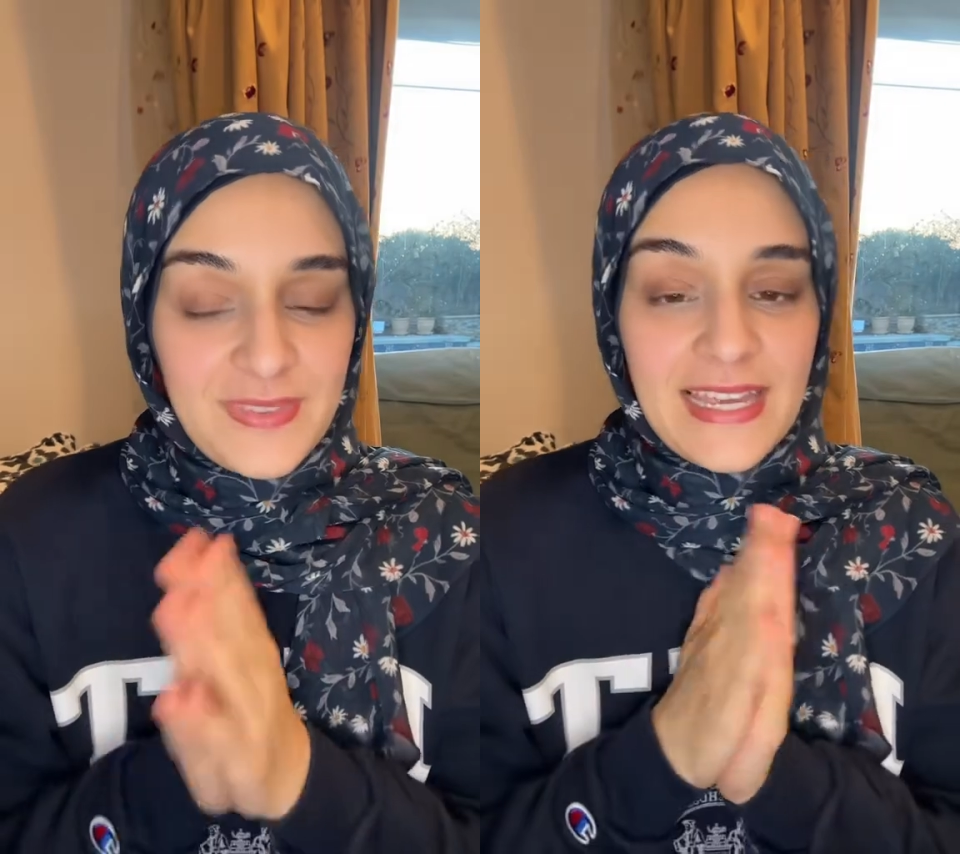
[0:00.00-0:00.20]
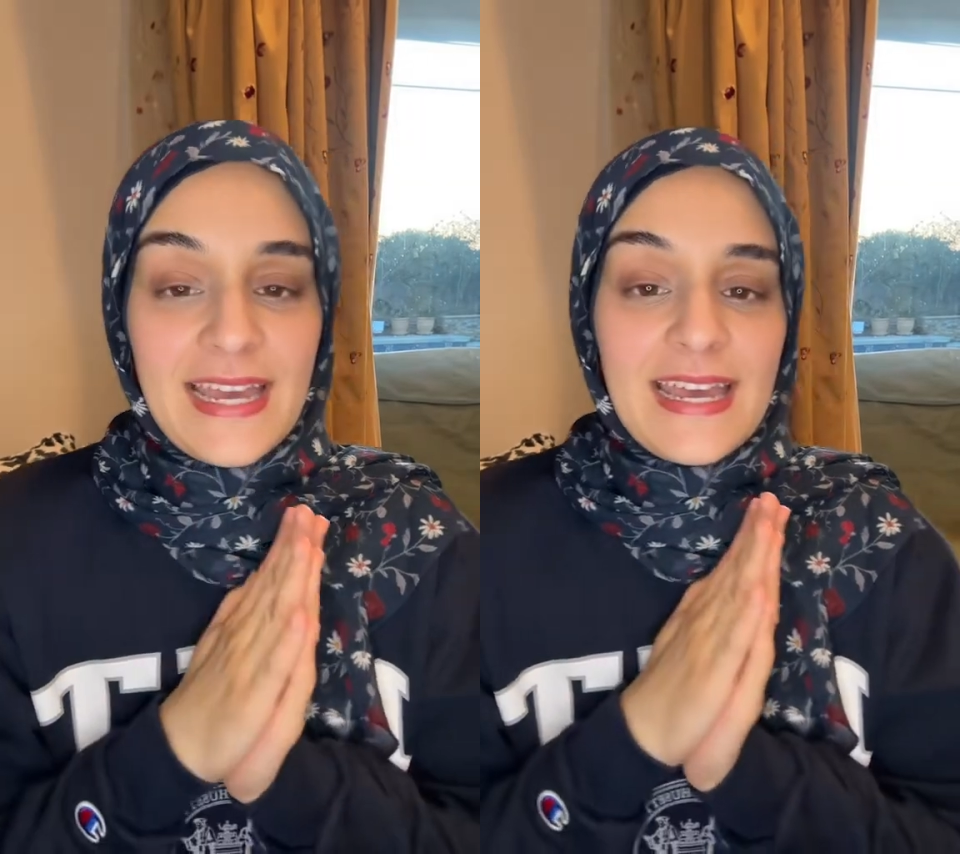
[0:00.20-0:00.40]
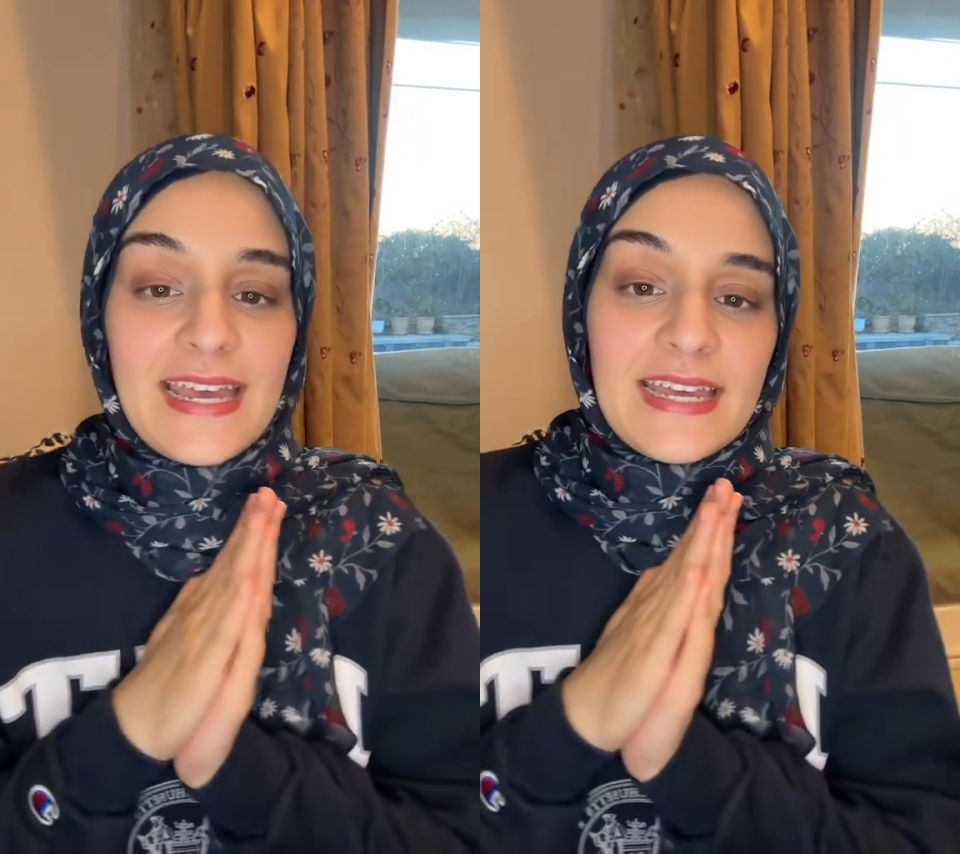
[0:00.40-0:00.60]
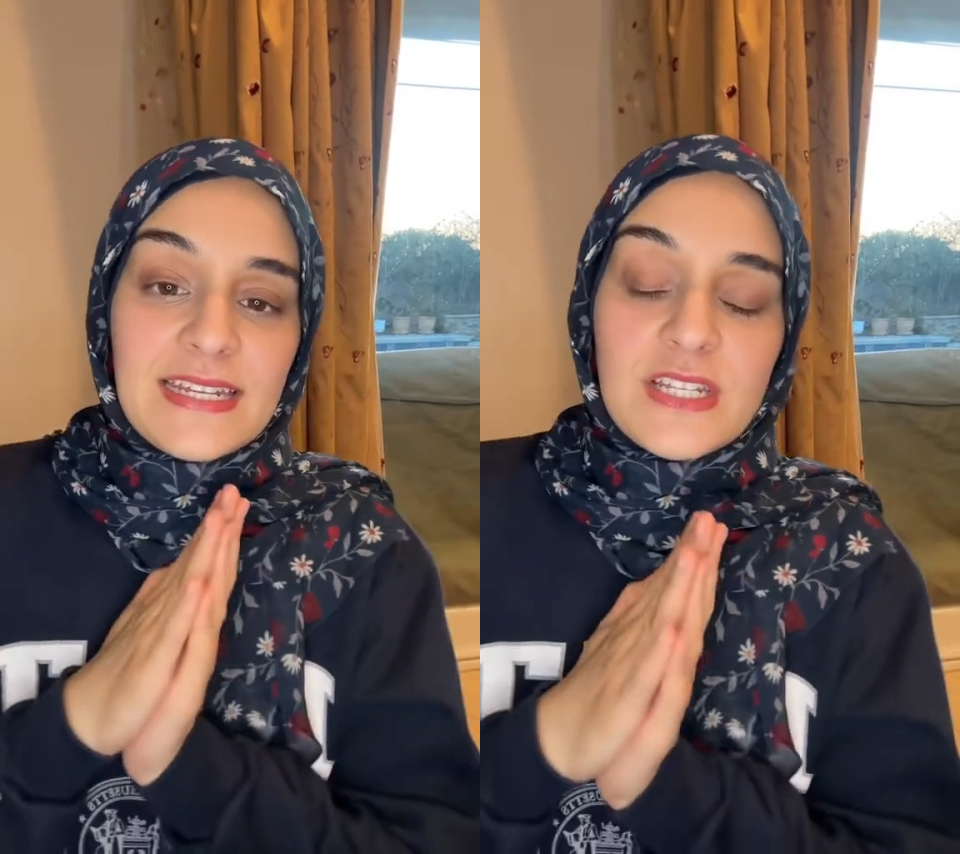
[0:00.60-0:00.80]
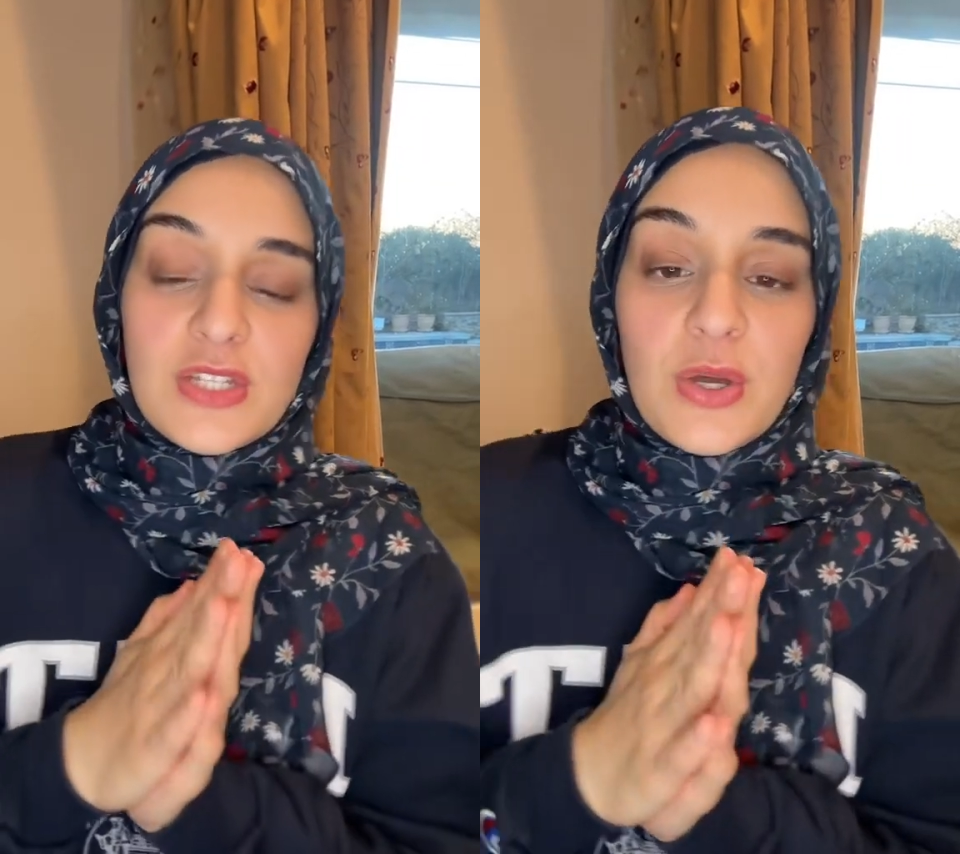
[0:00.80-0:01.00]
And
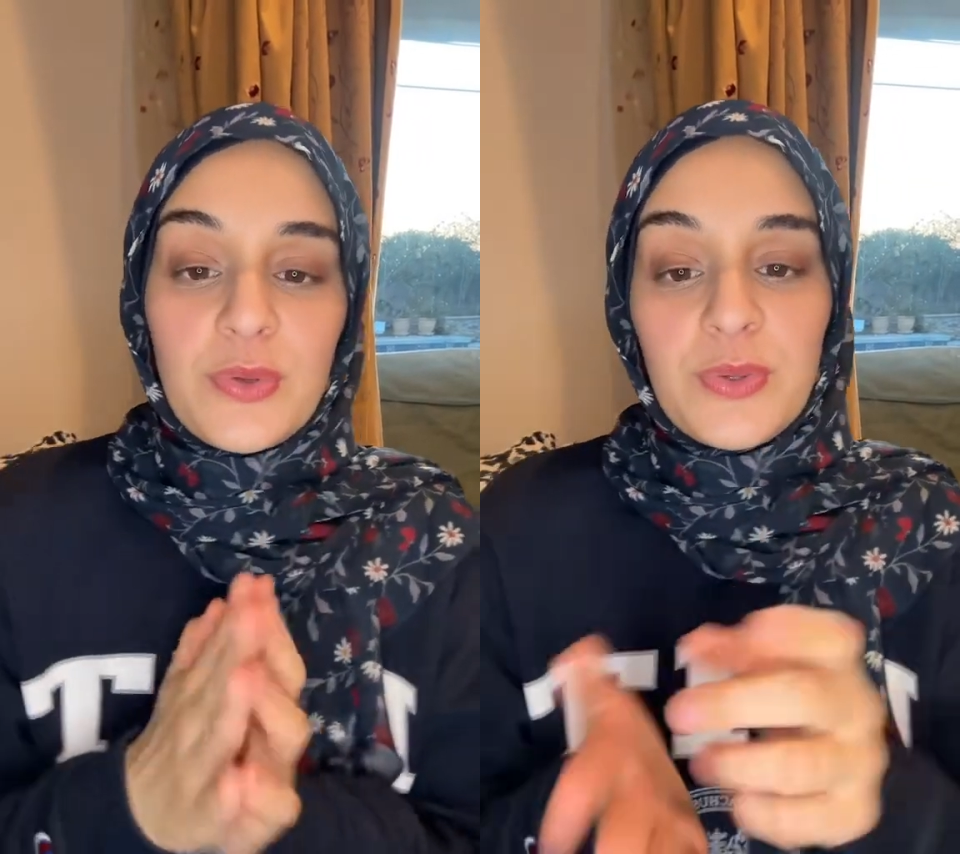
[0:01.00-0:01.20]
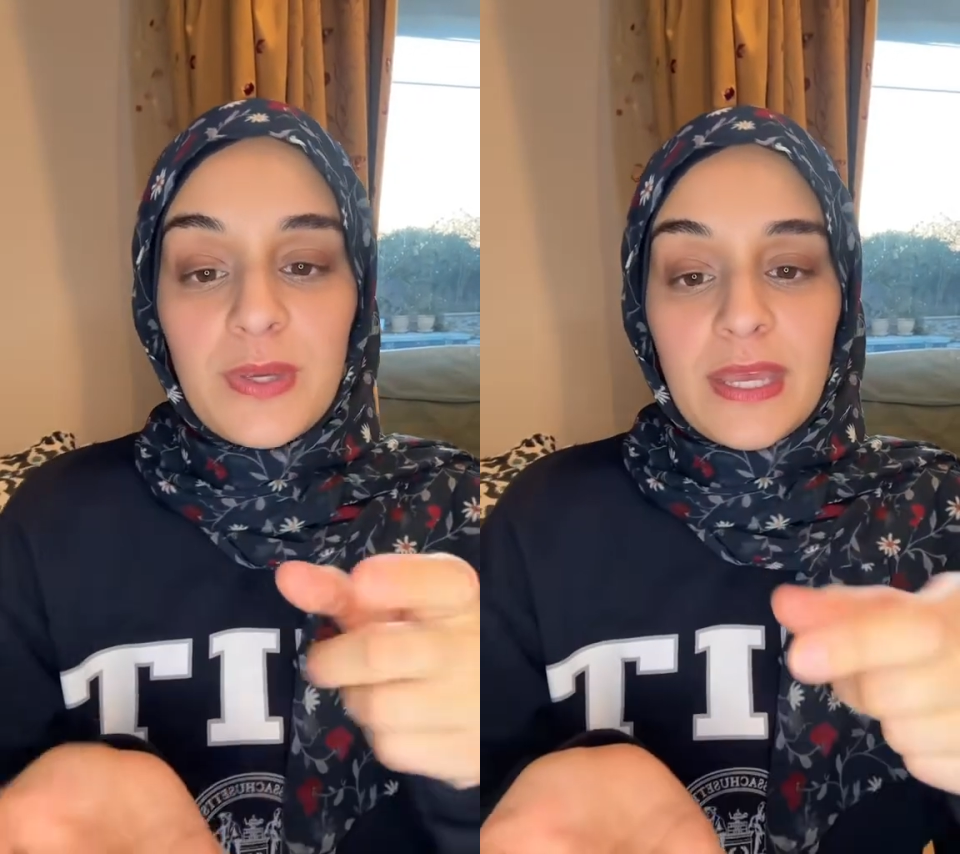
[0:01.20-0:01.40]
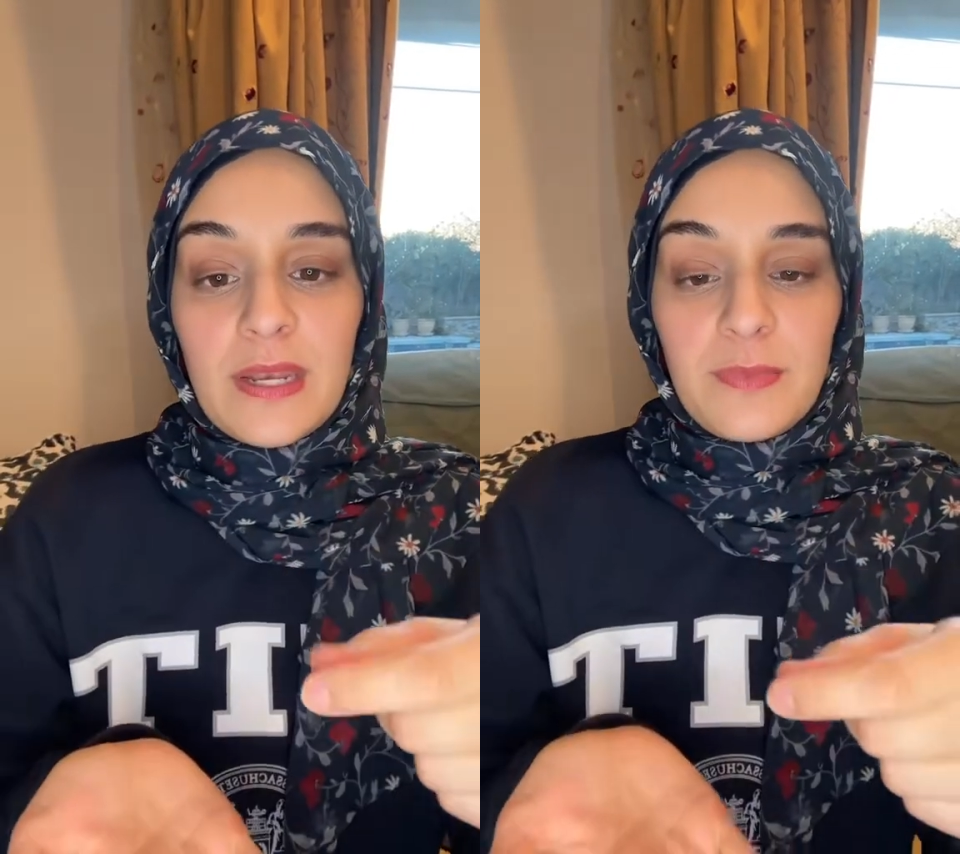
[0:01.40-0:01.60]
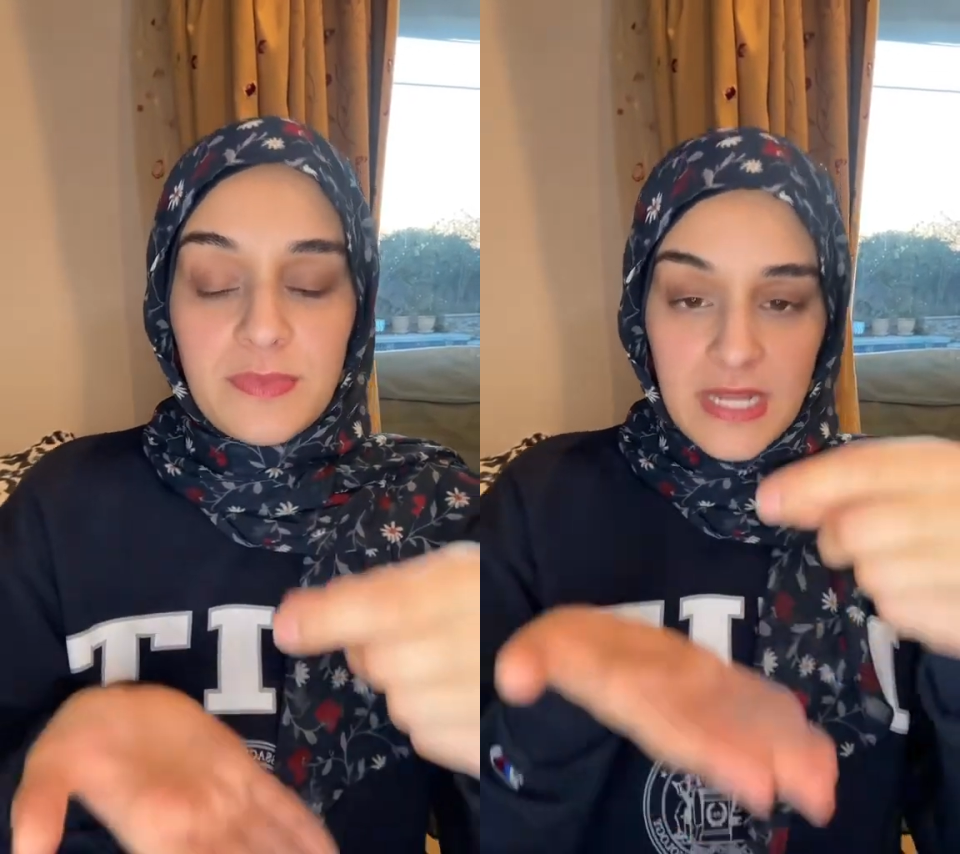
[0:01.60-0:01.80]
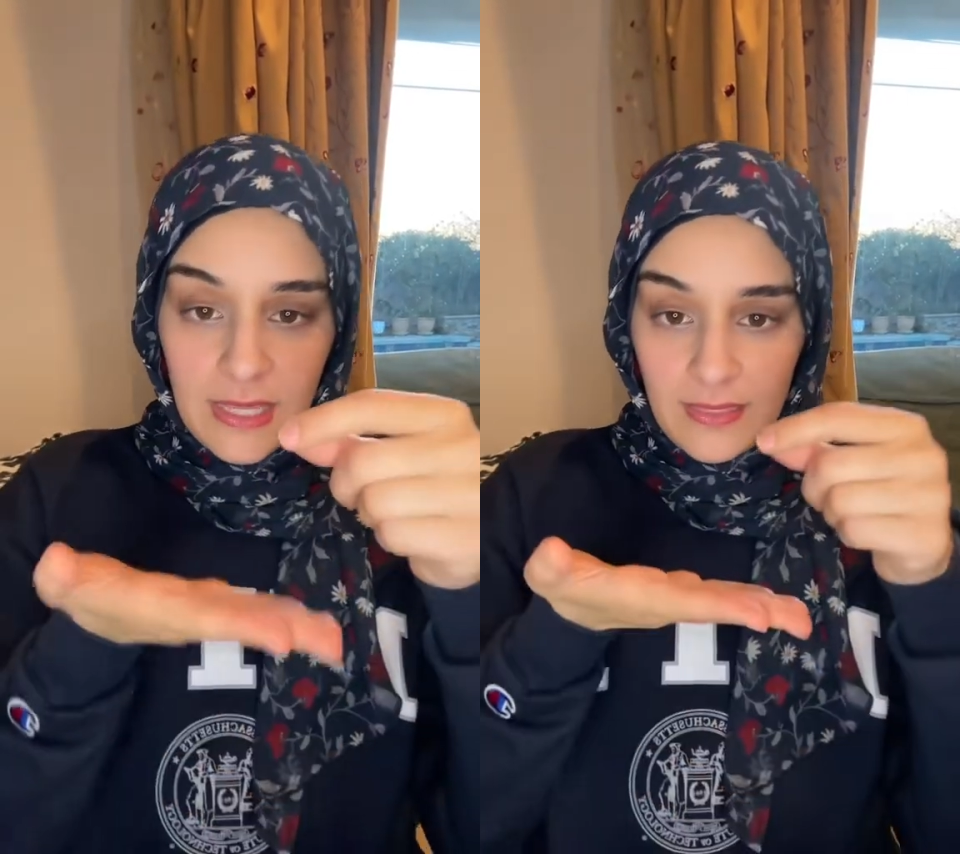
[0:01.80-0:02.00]
so you can
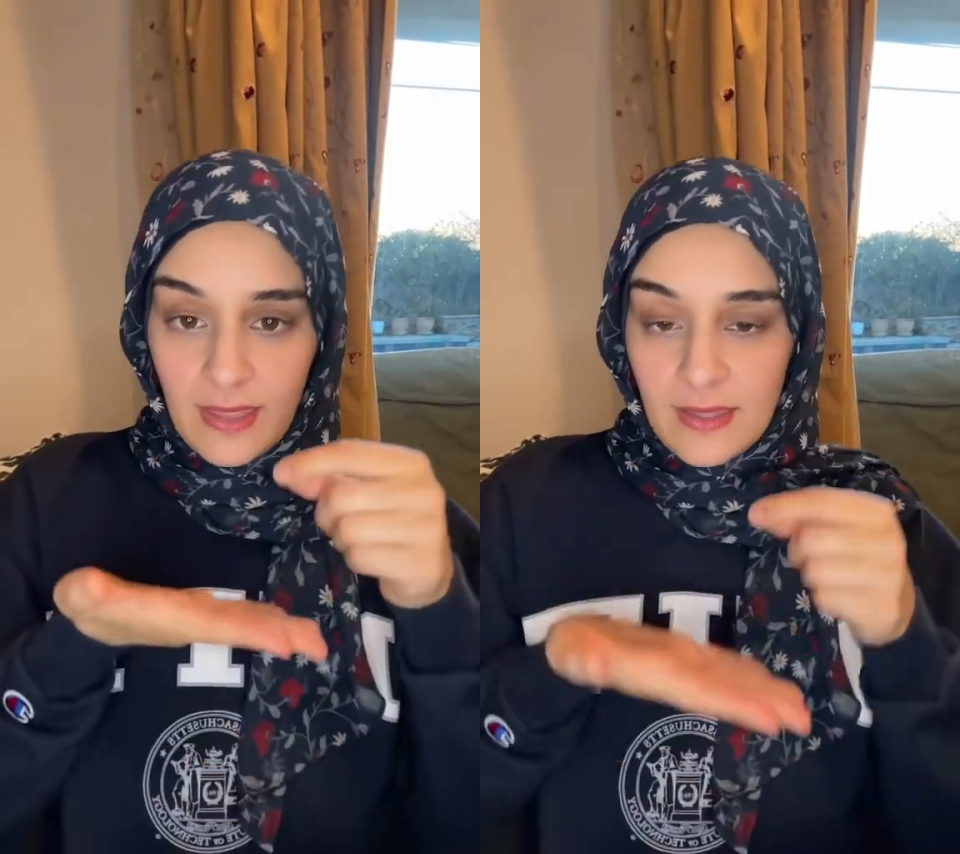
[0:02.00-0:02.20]
take that